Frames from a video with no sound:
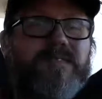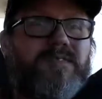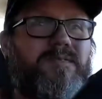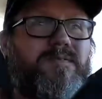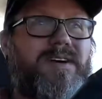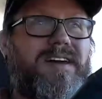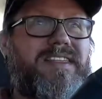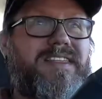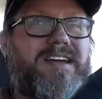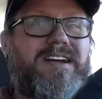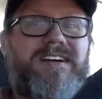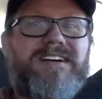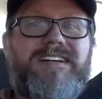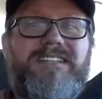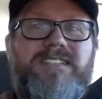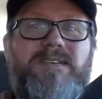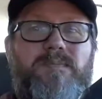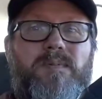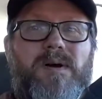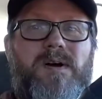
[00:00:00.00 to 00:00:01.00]
well, there
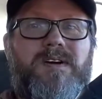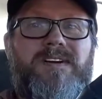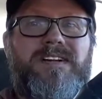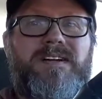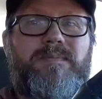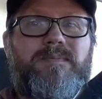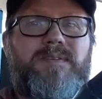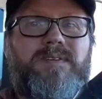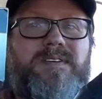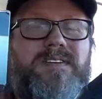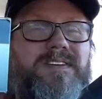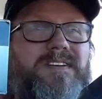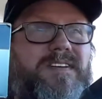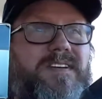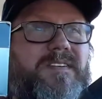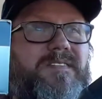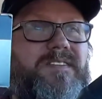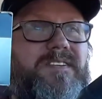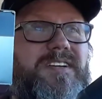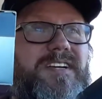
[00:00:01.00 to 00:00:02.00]
is the part number
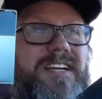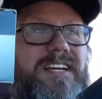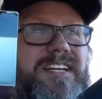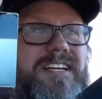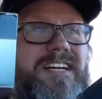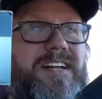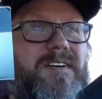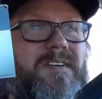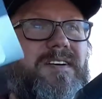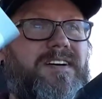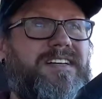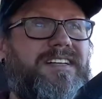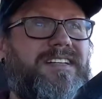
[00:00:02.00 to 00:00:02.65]
if you need to know it.